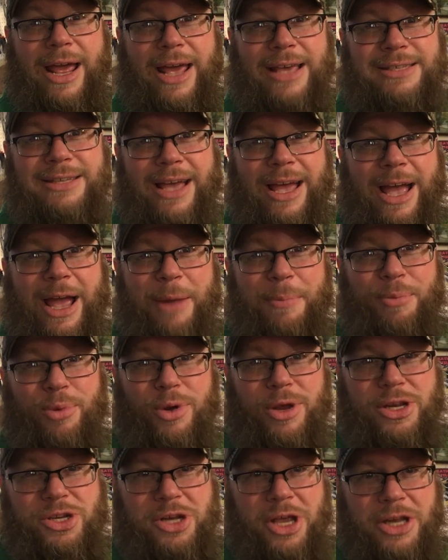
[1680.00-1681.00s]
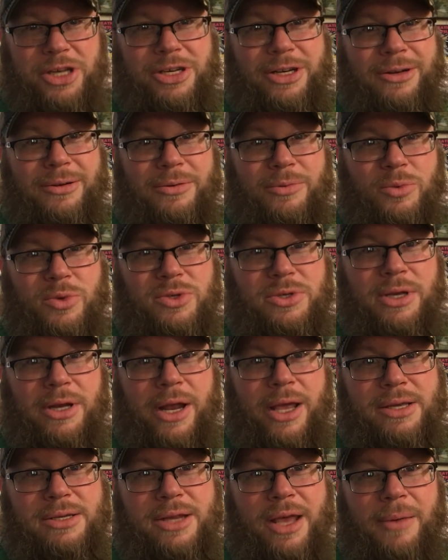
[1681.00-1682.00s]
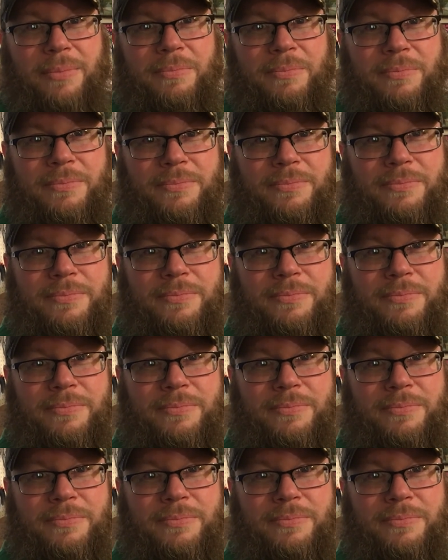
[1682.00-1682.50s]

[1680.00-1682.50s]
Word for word: guys. I appreciate you. We'll see you next time.